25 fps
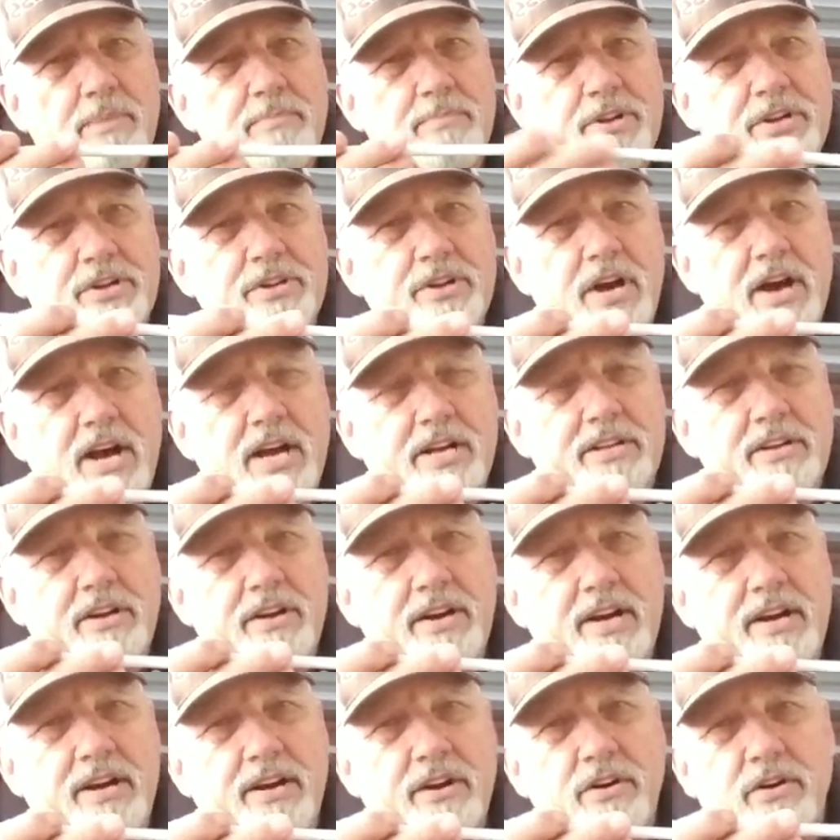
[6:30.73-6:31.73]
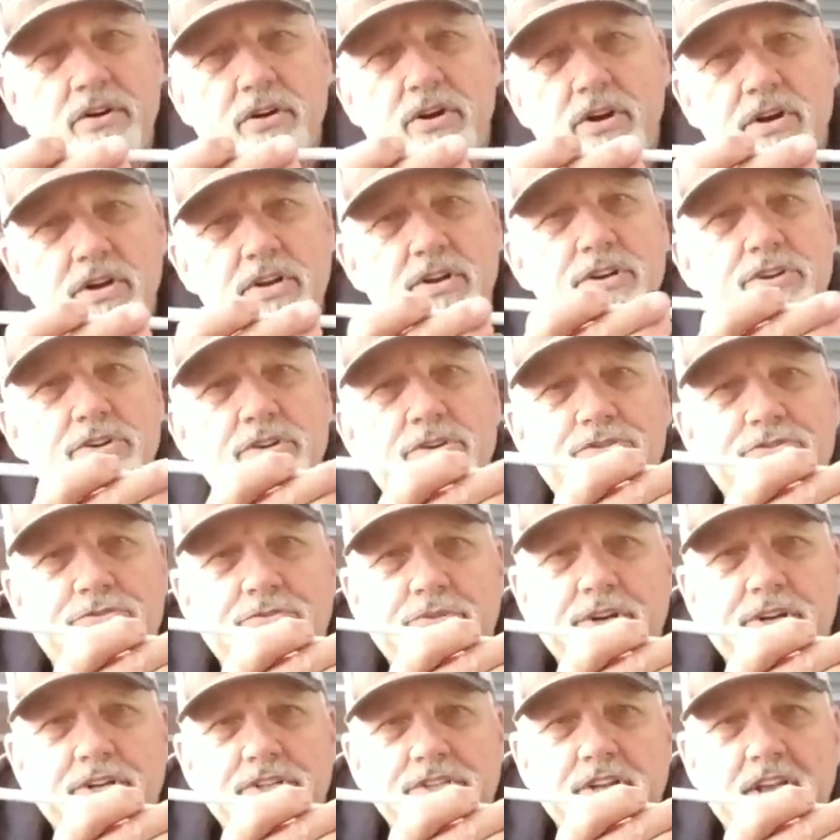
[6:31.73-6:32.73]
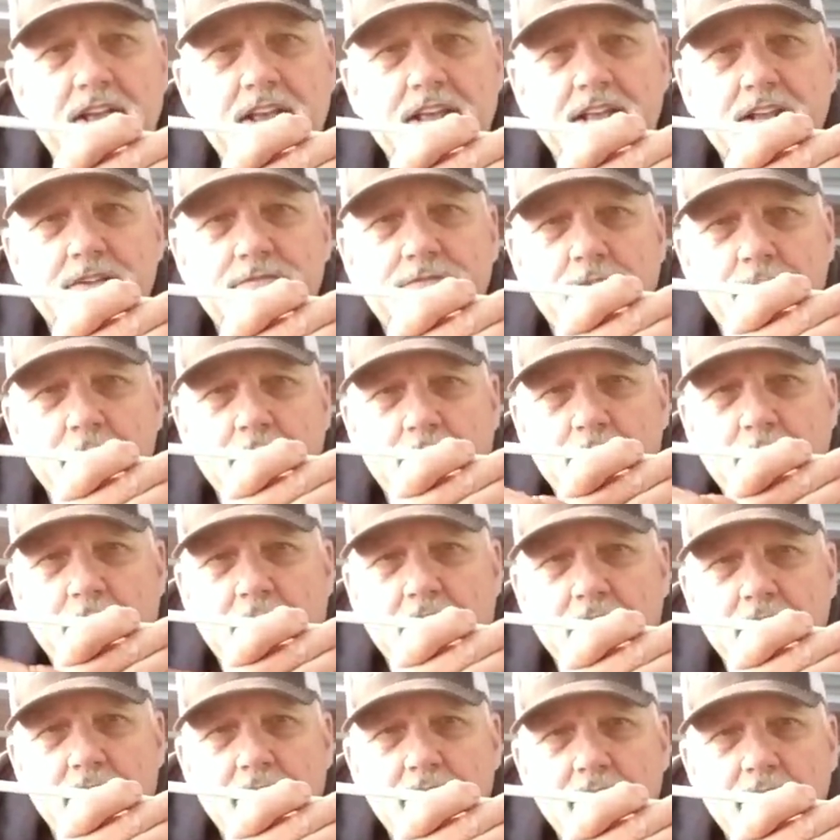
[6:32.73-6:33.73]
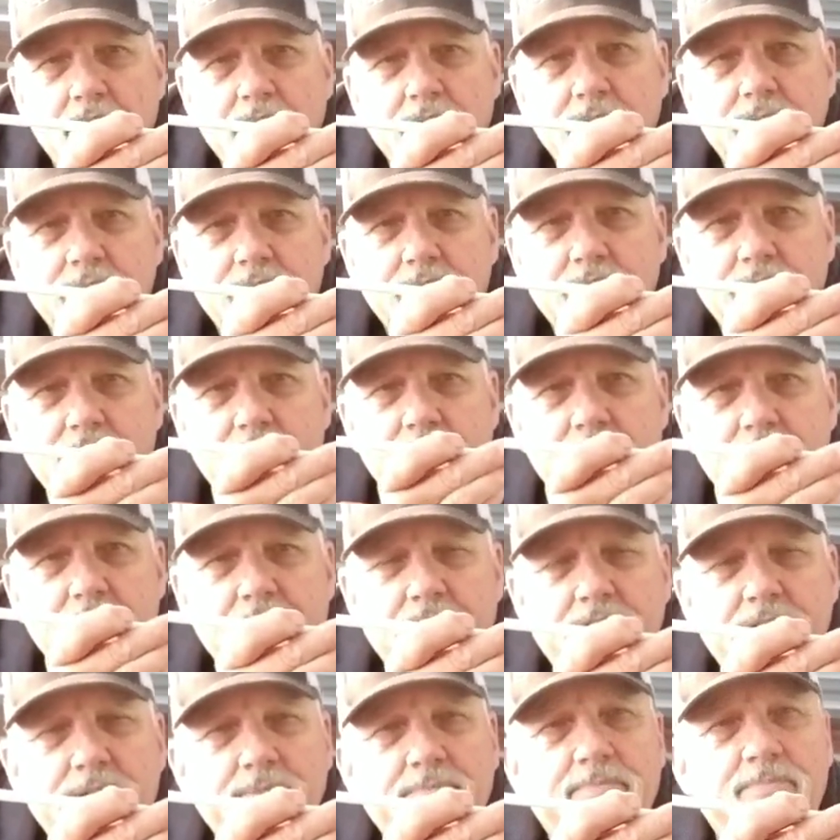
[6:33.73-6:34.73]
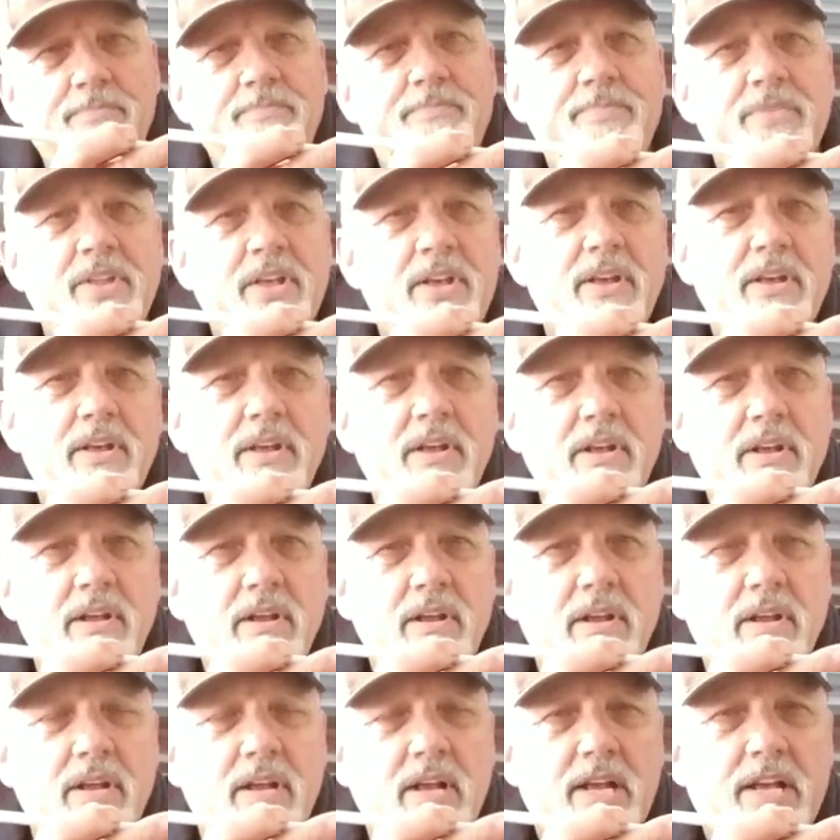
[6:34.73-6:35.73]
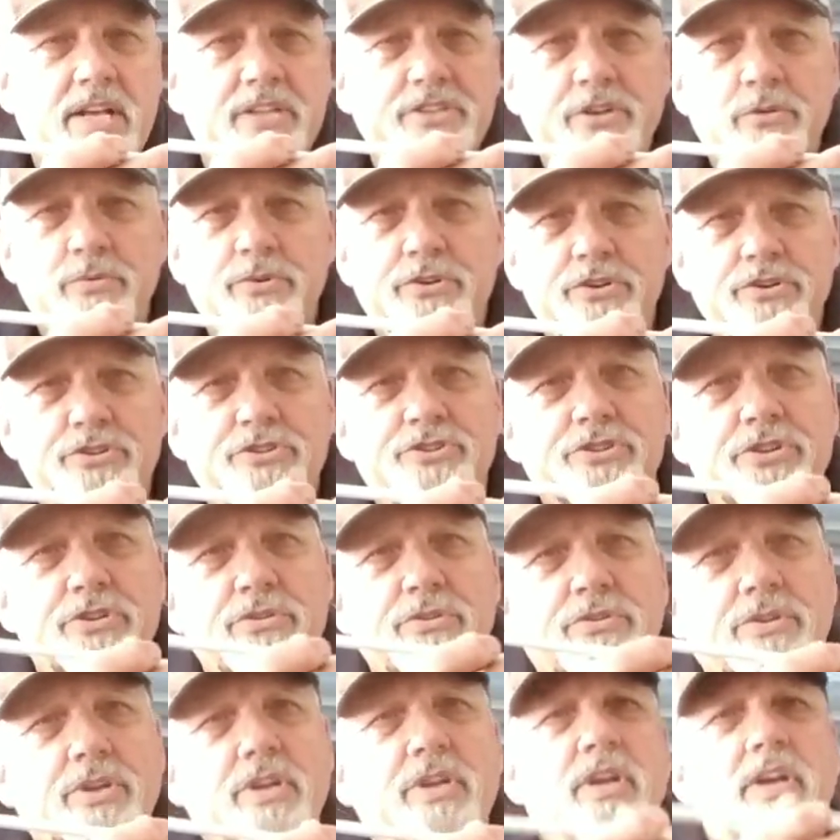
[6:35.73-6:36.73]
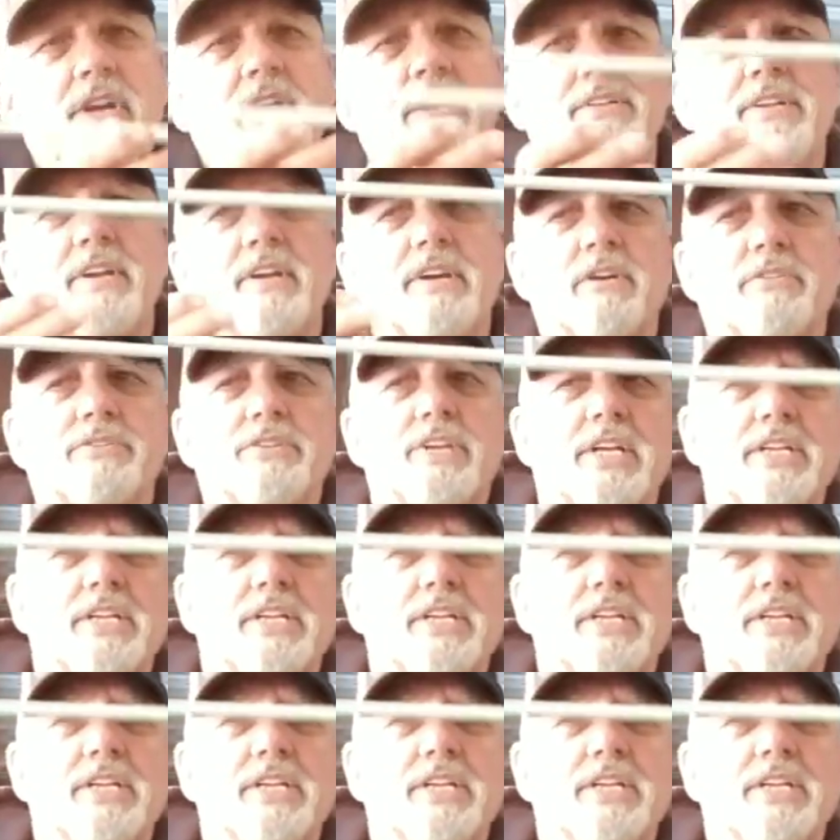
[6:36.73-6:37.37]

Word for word: up, you nock your arrow, your string is hanging from your bottle right here. And so when you shoot and the arrow